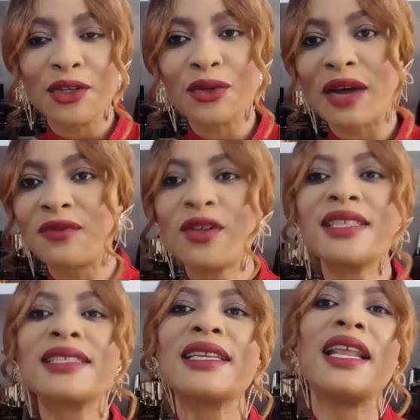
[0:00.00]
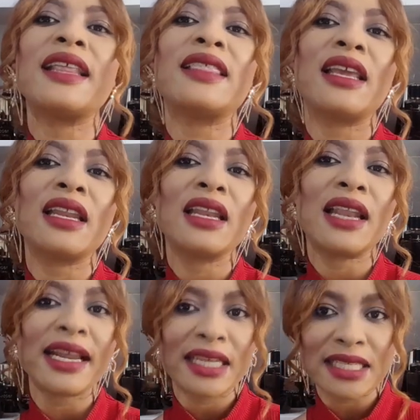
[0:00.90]
You know, I've not seen anything
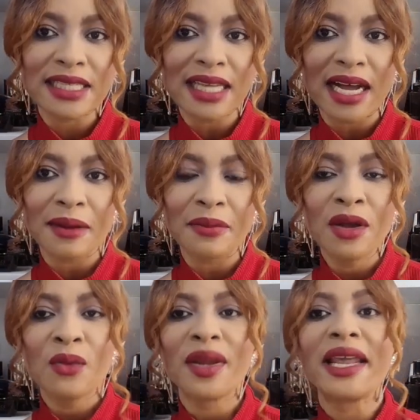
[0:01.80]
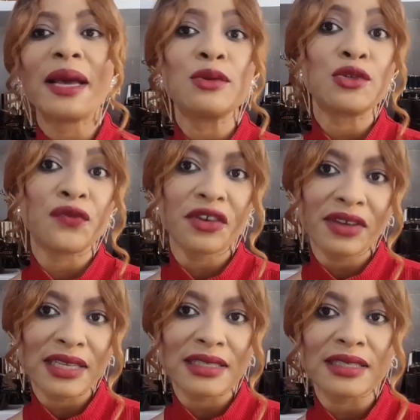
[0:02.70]
like this when it comes to
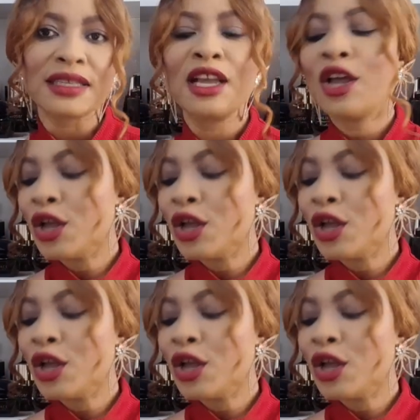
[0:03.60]
fragrances.